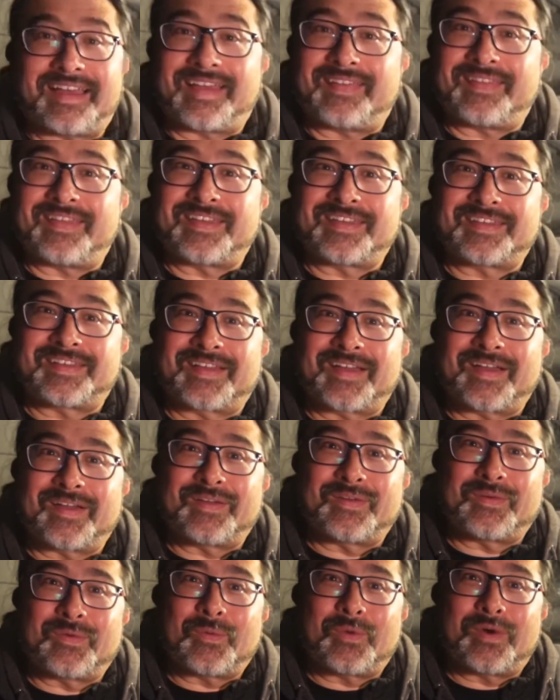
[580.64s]
And there you go,
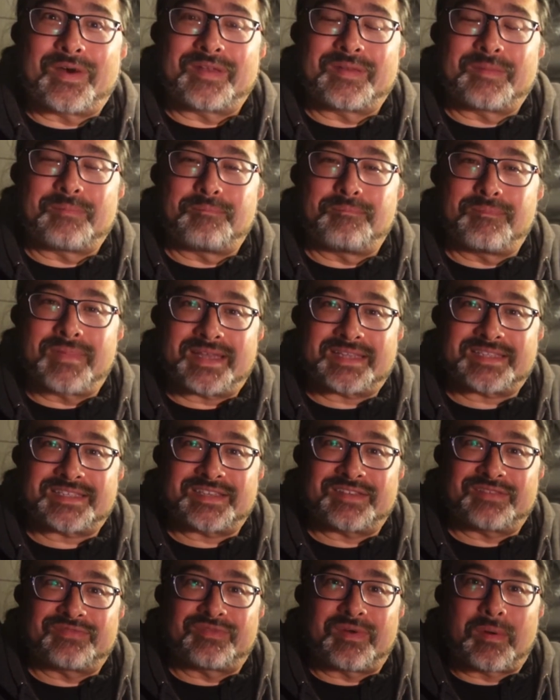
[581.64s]
one
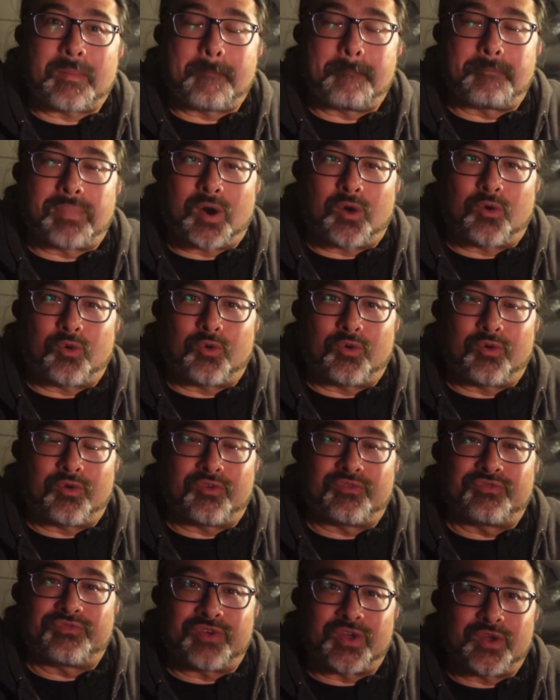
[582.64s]
massive bowl
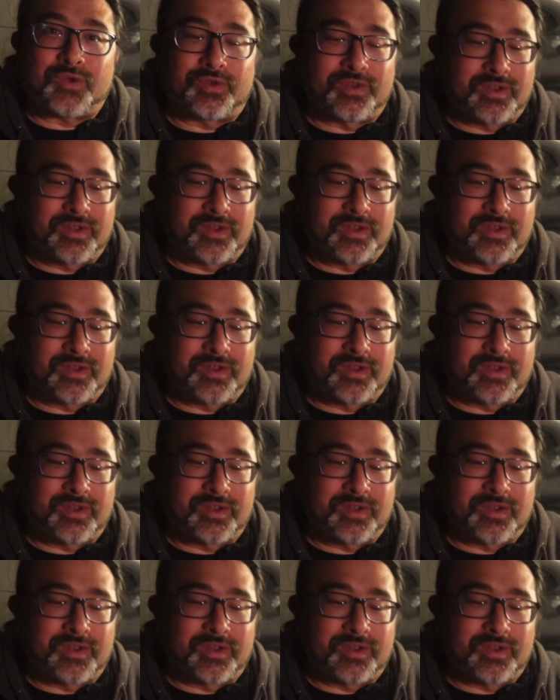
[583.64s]
of food.